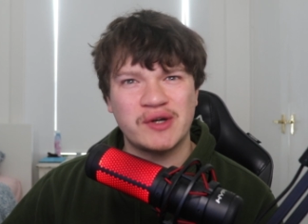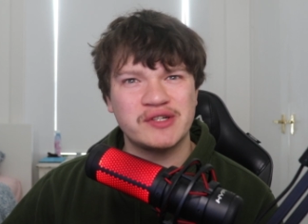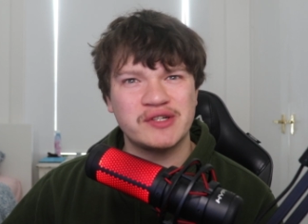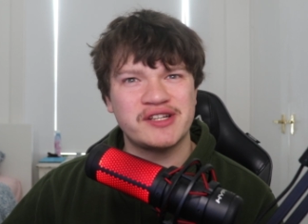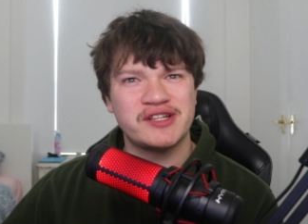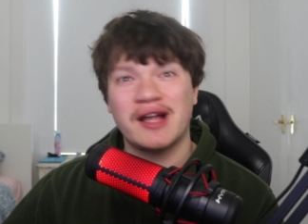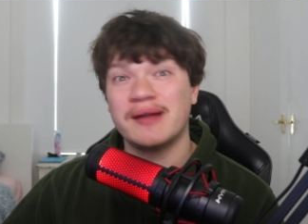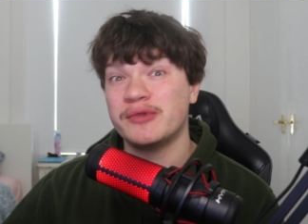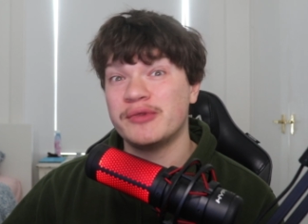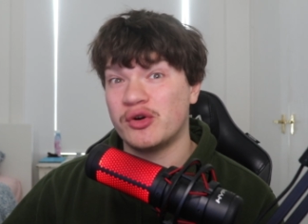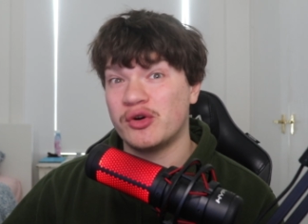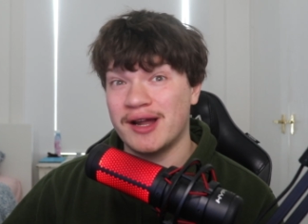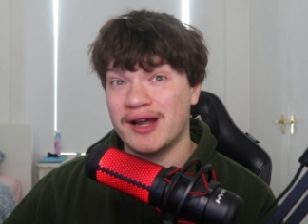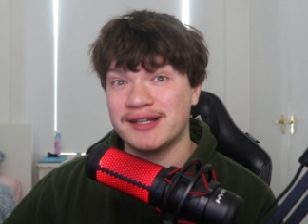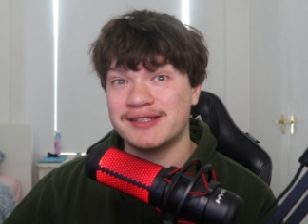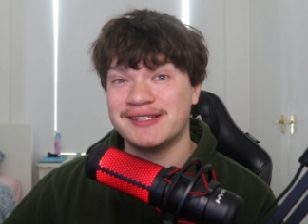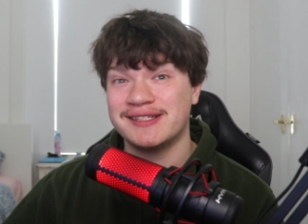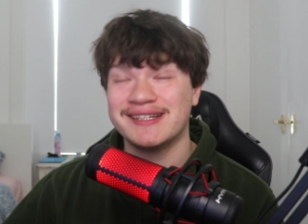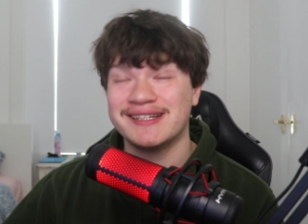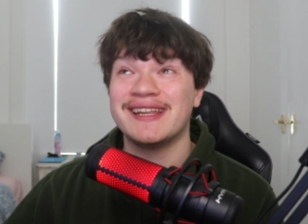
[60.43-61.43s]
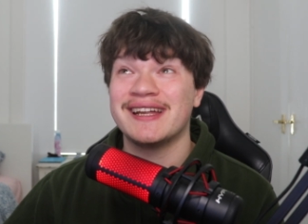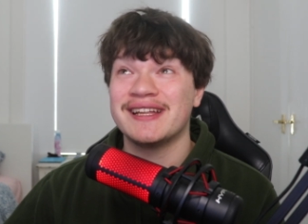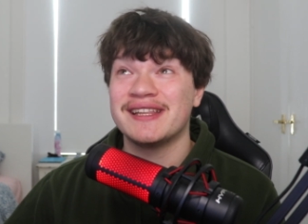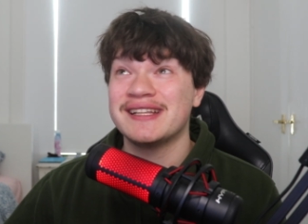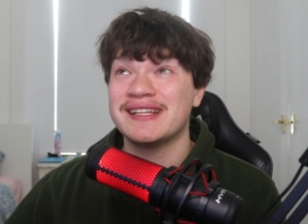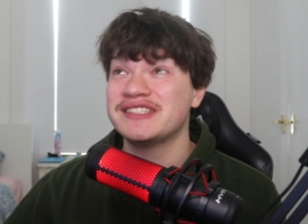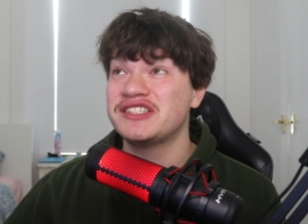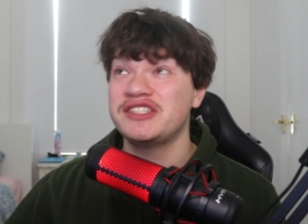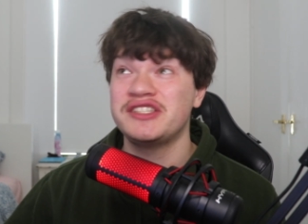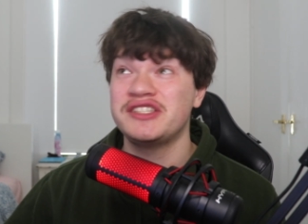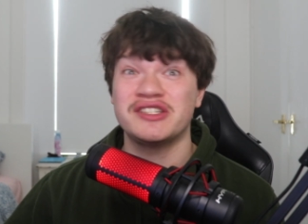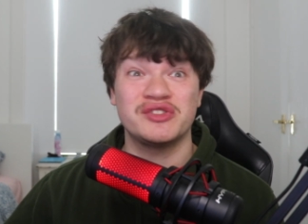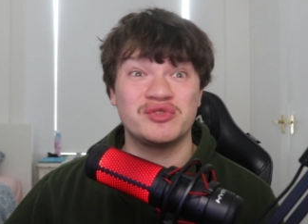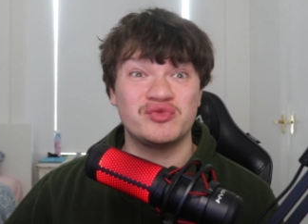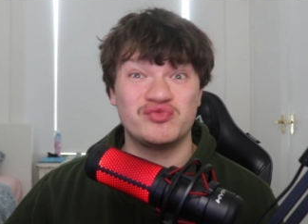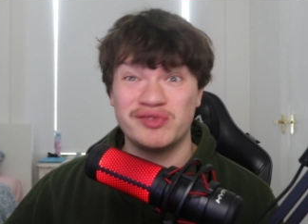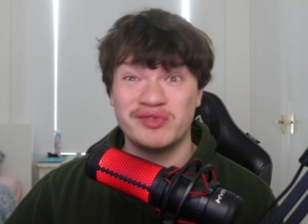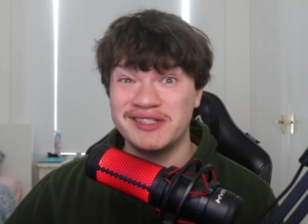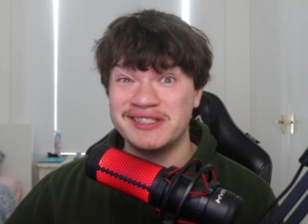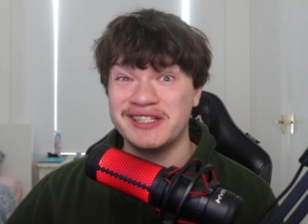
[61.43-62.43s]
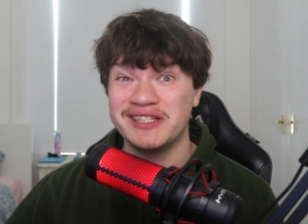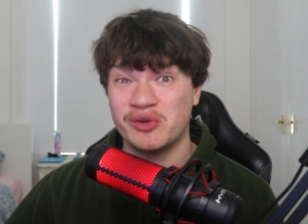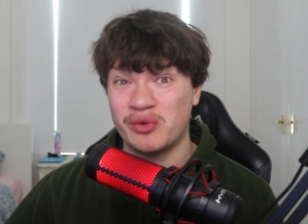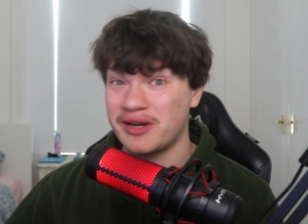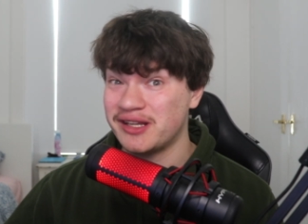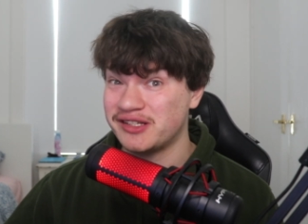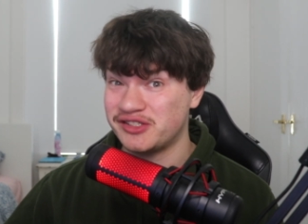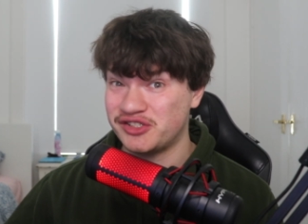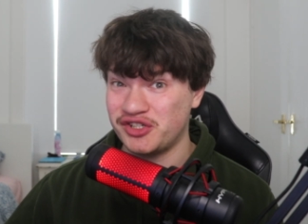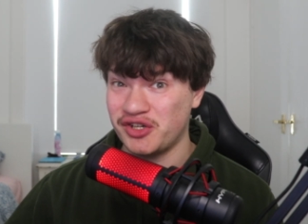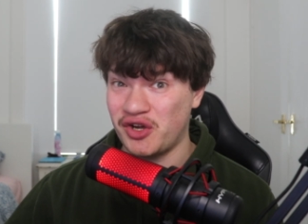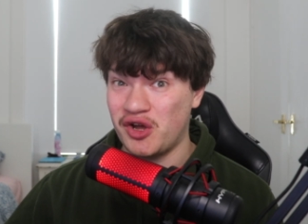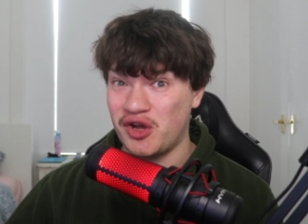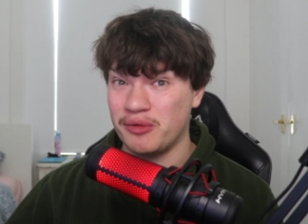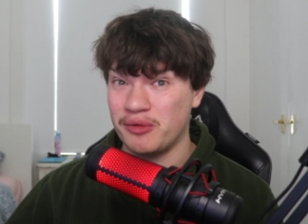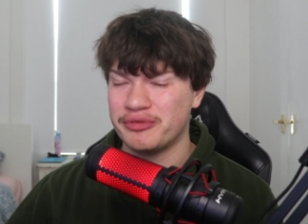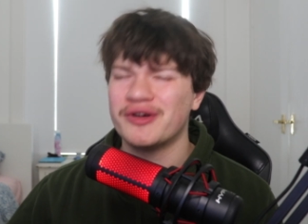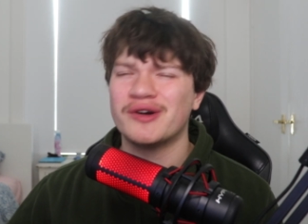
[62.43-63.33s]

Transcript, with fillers: first time directing, and I think she does a really great job.